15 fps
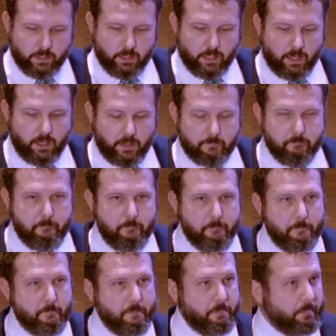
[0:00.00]

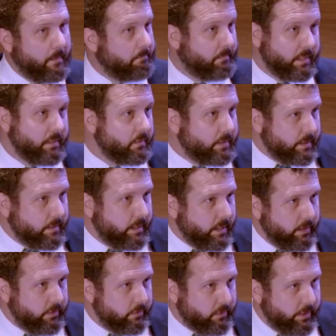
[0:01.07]
The utility
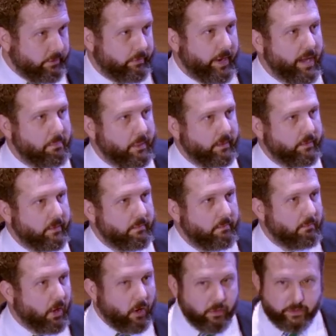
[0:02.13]
industry is fragmented.
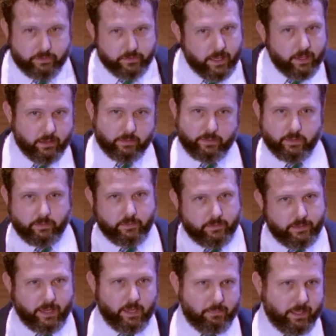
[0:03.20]
All this data sits in
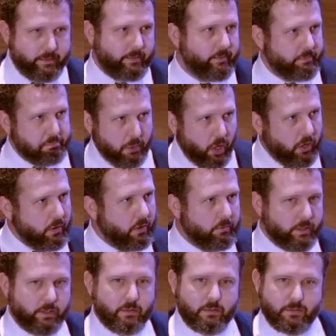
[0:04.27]
databases all
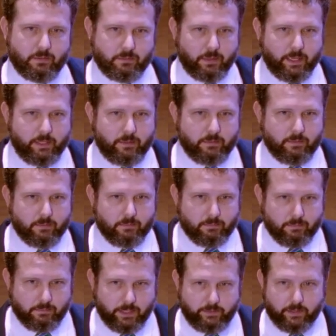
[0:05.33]
over, right?
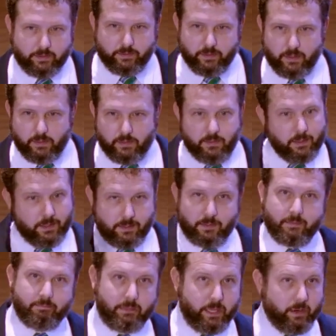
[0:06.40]
It sits in
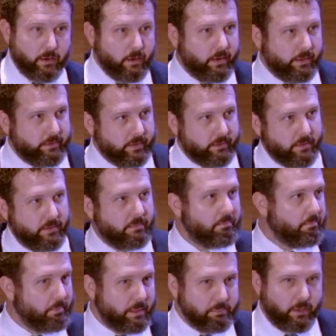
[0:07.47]
here. It sits in
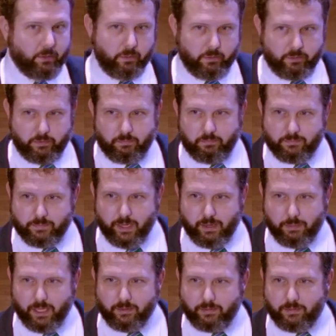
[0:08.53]
Pepco's
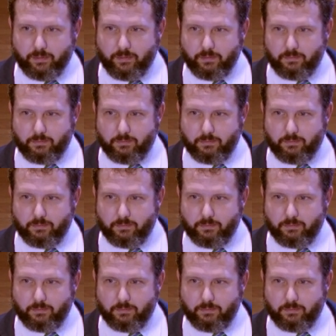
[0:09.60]
database.